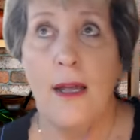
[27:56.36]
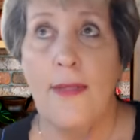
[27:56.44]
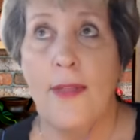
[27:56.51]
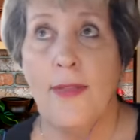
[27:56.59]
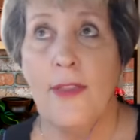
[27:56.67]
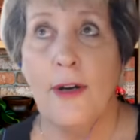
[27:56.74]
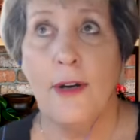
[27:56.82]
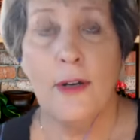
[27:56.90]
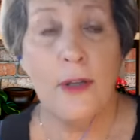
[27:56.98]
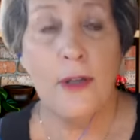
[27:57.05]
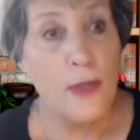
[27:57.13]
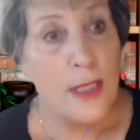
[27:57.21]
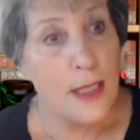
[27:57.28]
that they're
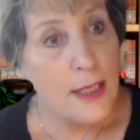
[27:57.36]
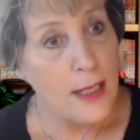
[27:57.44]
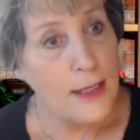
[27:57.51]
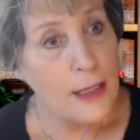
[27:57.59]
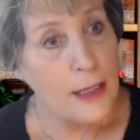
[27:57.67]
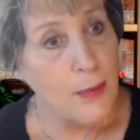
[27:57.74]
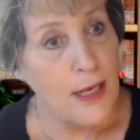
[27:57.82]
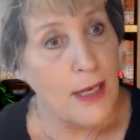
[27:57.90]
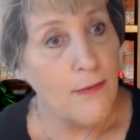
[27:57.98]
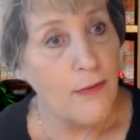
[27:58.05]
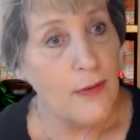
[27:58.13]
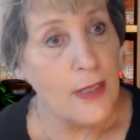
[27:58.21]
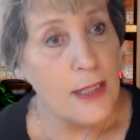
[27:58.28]
using it speaking
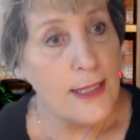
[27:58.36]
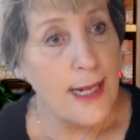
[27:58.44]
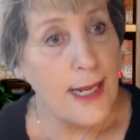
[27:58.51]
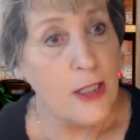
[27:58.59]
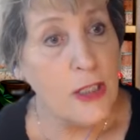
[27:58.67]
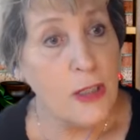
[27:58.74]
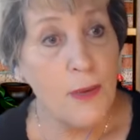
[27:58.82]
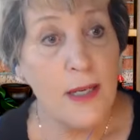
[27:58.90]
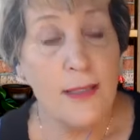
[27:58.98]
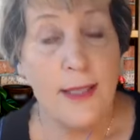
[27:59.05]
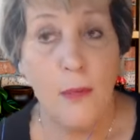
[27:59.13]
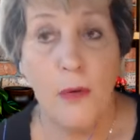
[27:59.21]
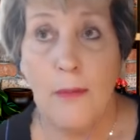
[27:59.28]
from the stage, because
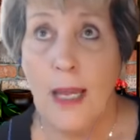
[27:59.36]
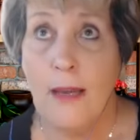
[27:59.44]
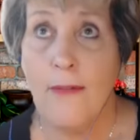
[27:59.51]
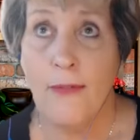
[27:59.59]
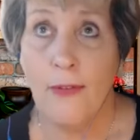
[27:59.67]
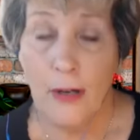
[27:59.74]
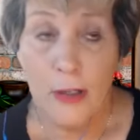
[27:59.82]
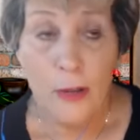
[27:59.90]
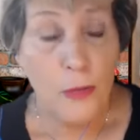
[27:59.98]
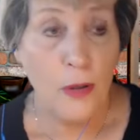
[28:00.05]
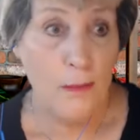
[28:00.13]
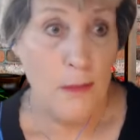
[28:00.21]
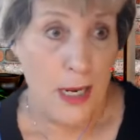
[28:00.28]
they will make far
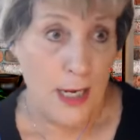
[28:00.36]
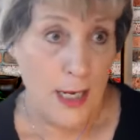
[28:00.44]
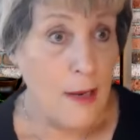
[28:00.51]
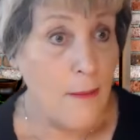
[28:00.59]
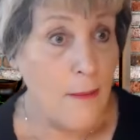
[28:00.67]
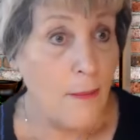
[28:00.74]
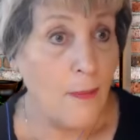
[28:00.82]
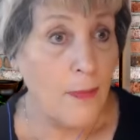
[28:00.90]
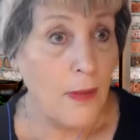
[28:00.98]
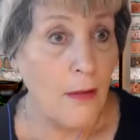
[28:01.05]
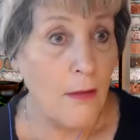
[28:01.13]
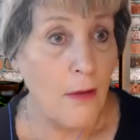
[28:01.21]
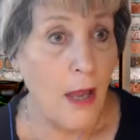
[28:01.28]
more money
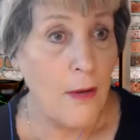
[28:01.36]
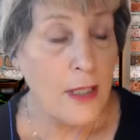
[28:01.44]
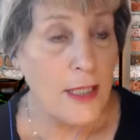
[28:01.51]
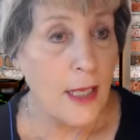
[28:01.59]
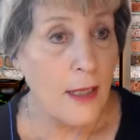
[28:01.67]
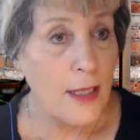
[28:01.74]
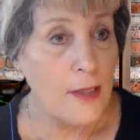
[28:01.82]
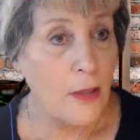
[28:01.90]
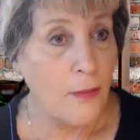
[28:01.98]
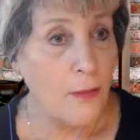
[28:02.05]
selling their